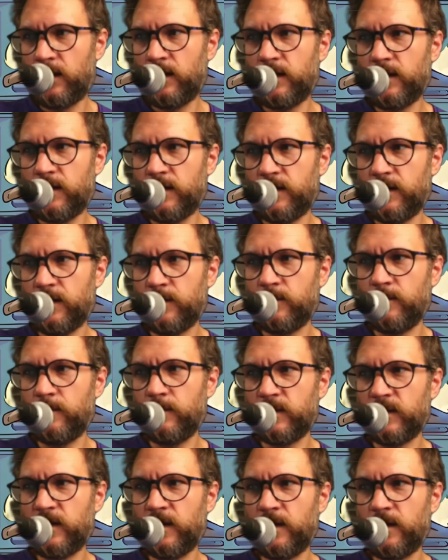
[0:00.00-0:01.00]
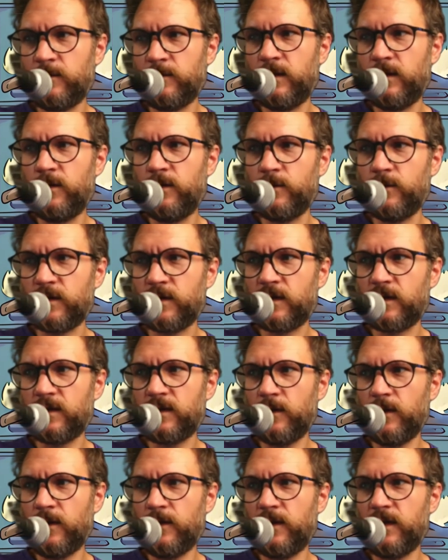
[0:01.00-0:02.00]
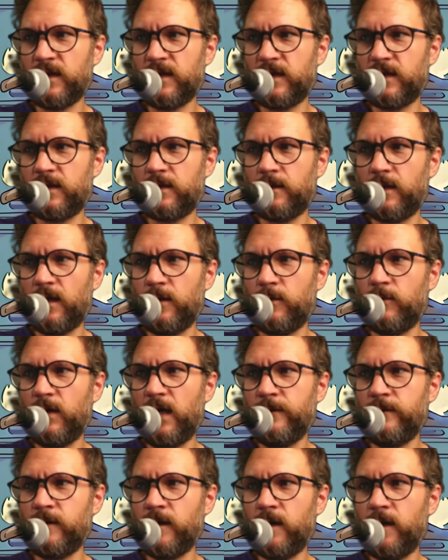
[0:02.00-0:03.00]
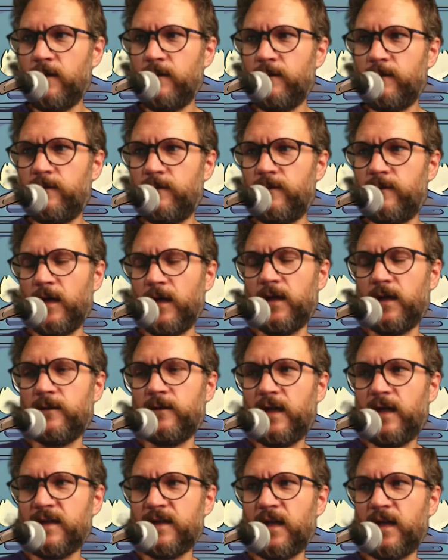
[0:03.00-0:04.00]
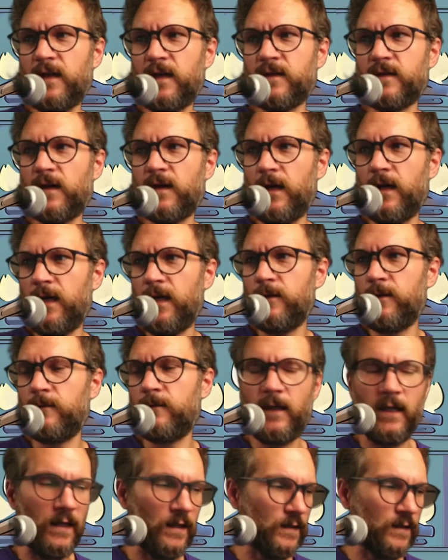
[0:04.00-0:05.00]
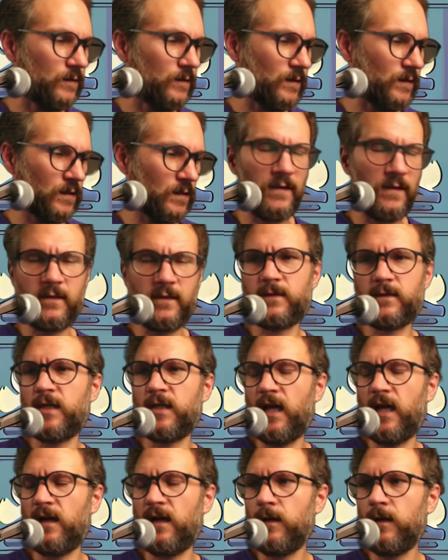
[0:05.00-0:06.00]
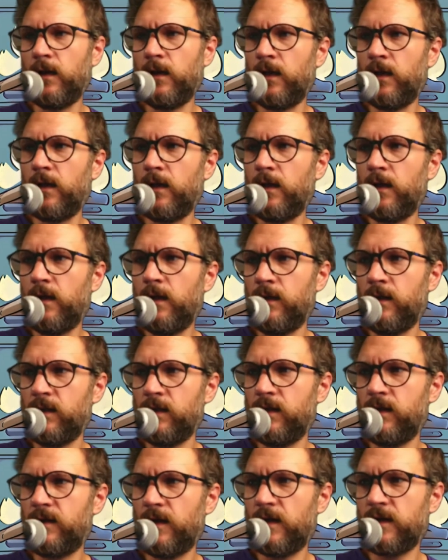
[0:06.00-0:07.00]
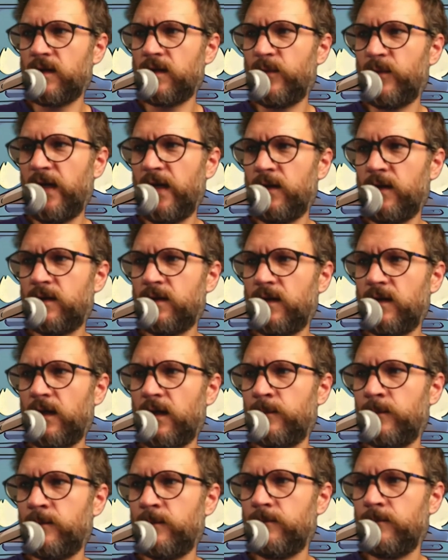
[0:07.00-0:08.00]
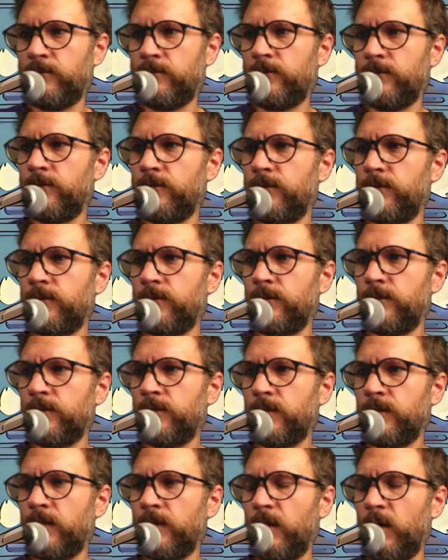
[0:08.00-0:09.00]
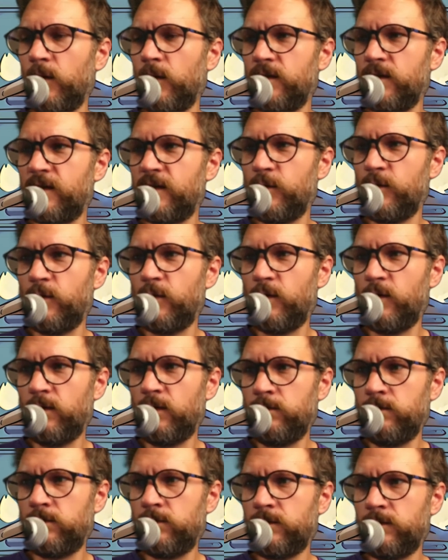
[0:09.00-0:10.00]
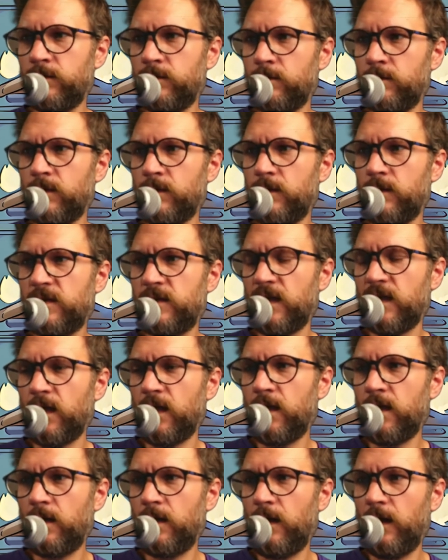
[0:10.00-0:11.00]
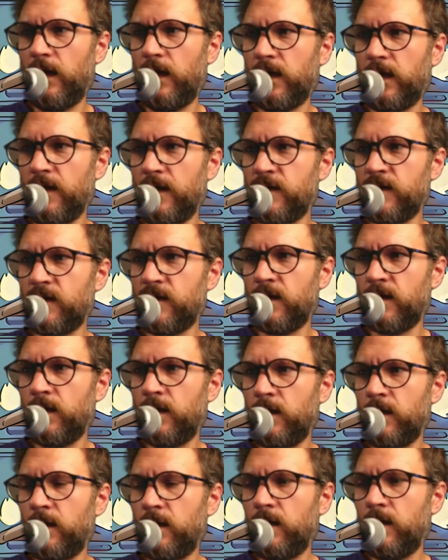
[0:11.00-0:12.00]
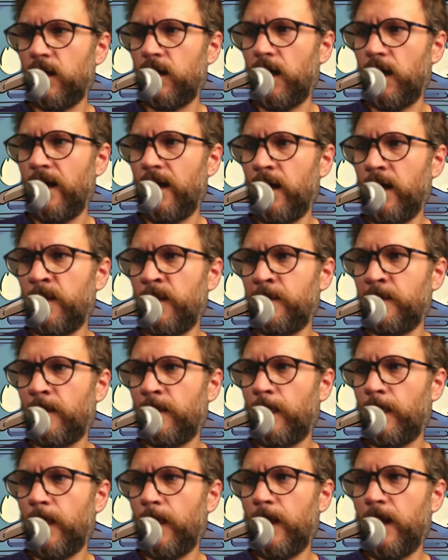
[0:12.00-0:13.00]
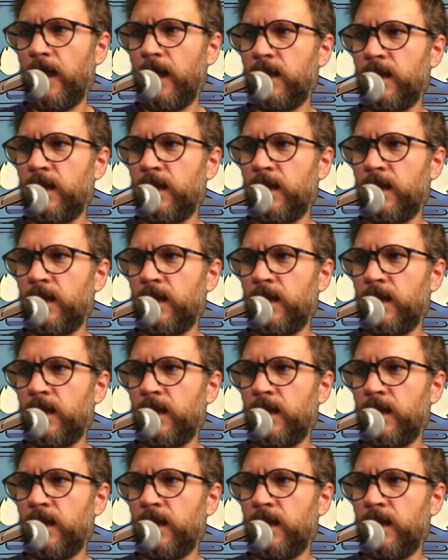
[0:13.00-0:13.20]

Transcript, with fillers: some some news. So this uh, Rafael uh, Vasquez guy uh, doing another channel, he talks about um, old school singing, I guess. Um, and